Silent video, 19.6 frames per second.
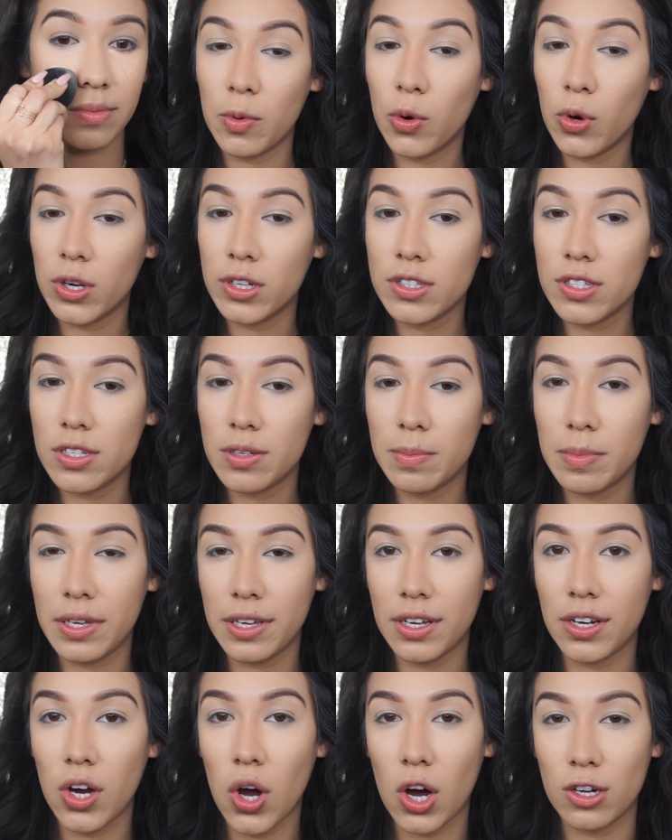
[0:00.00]
I'm going to
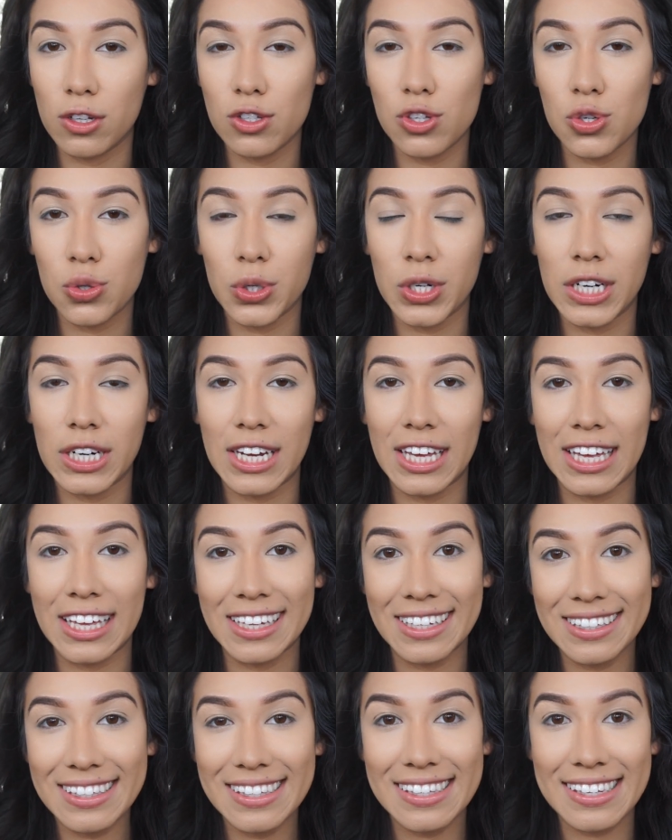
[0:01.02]
be contouring
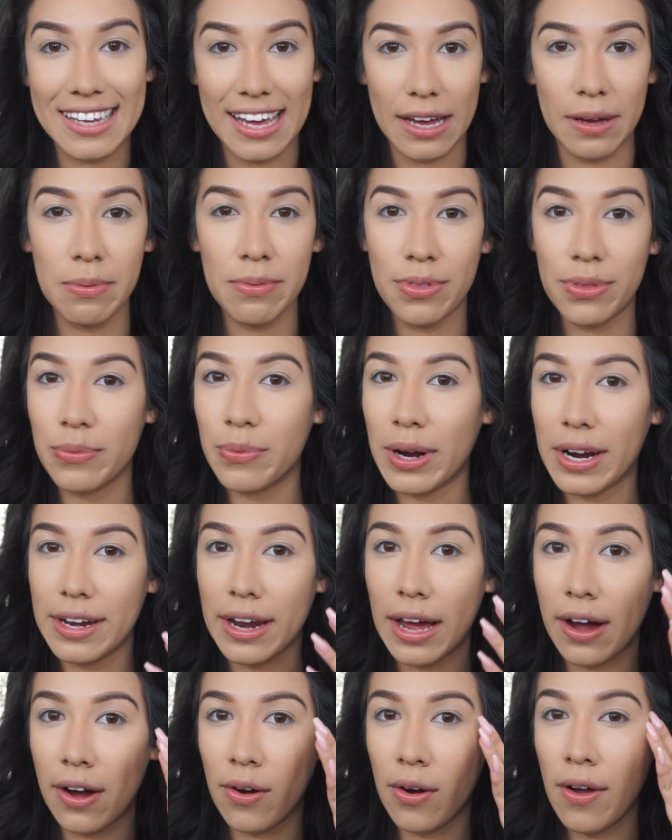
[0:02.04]
in depth right
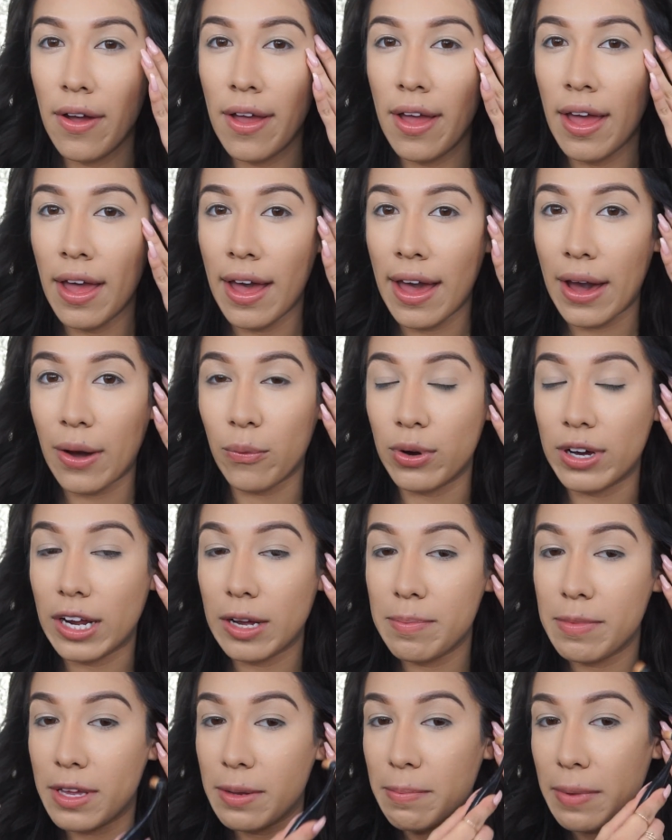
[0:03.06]
now, and what
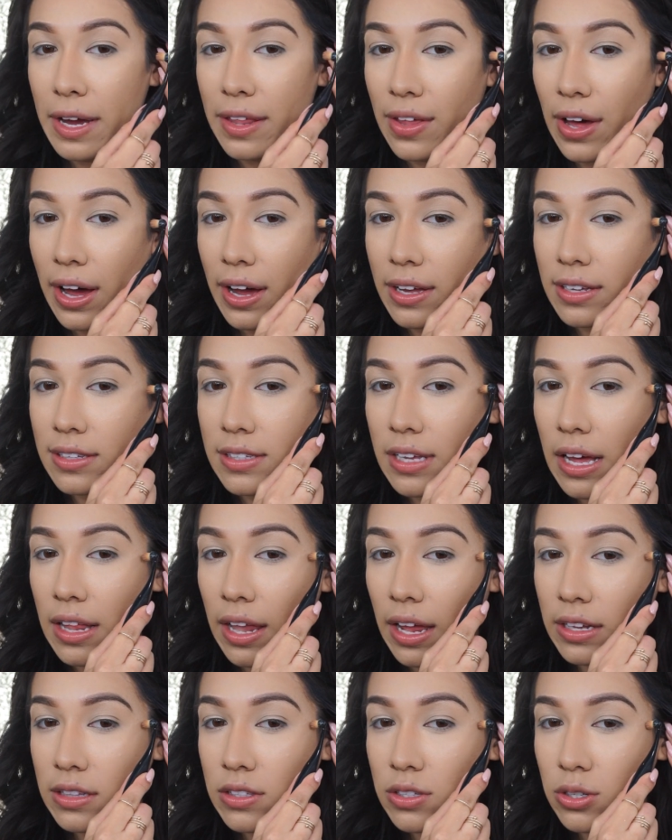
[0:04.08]
I mean by that is I
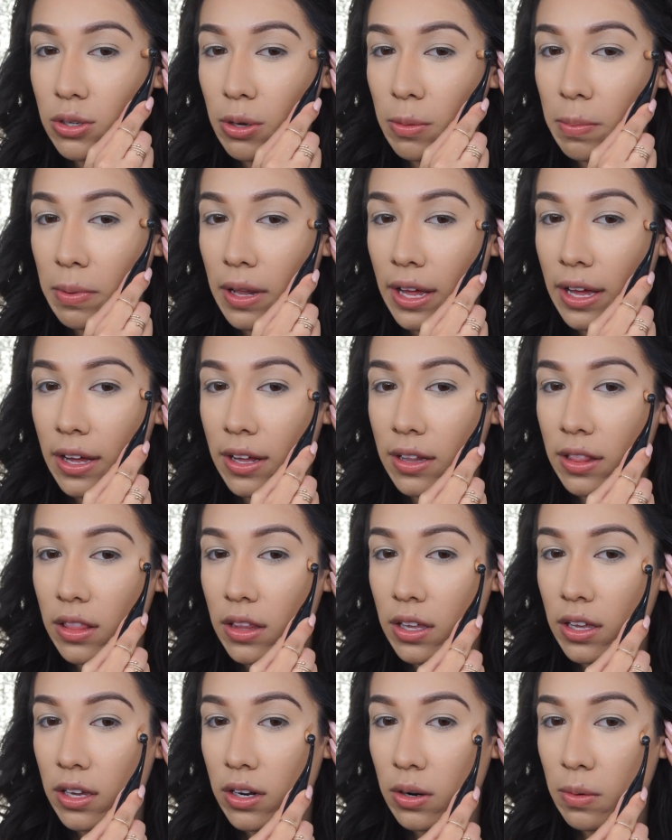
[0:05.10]
like to apply a
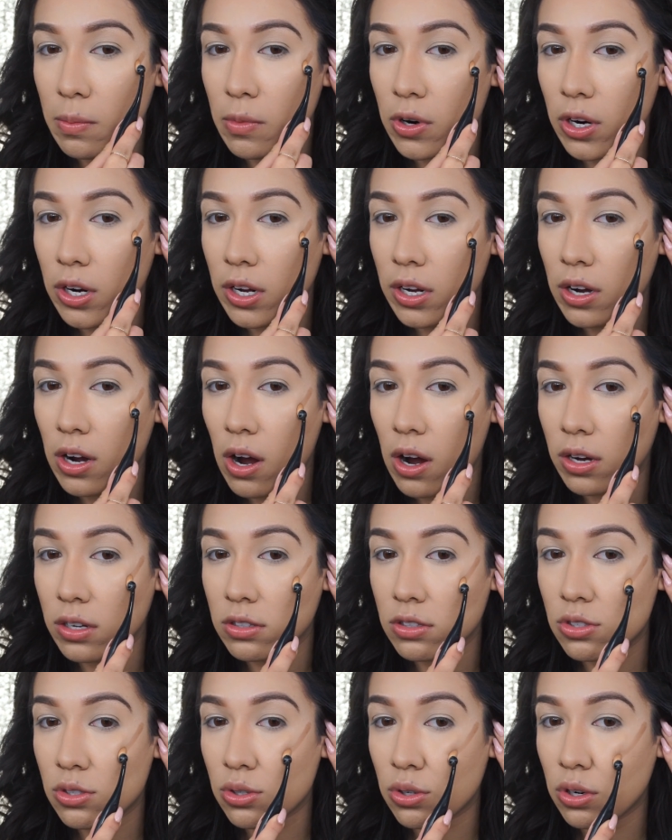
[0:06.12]
little more
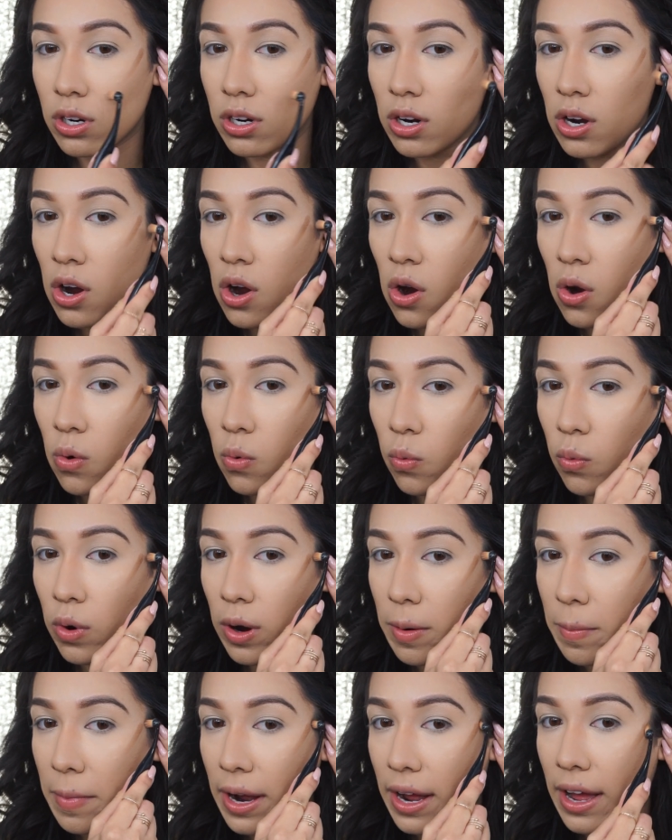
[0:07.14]
contour
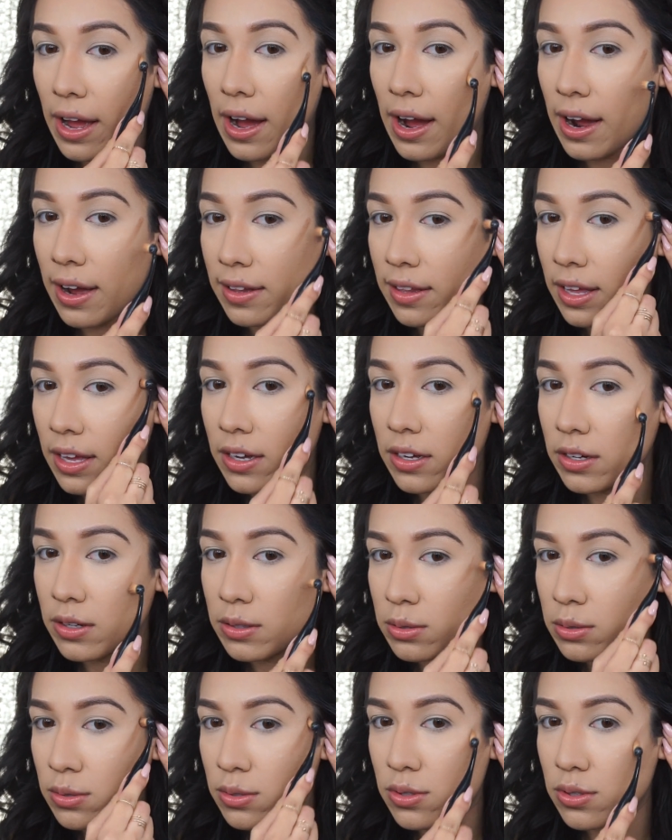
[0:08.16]
where my highlight
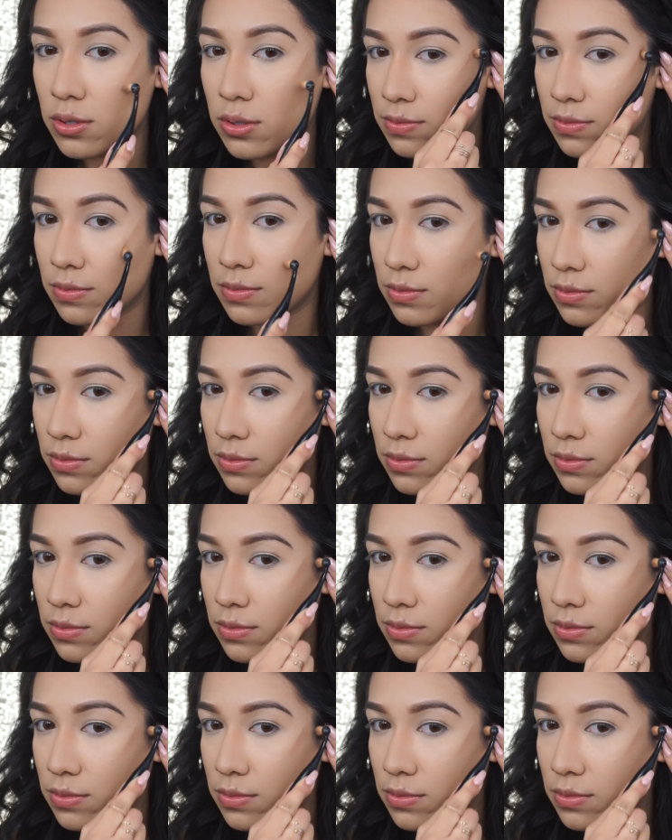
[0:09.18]
goes.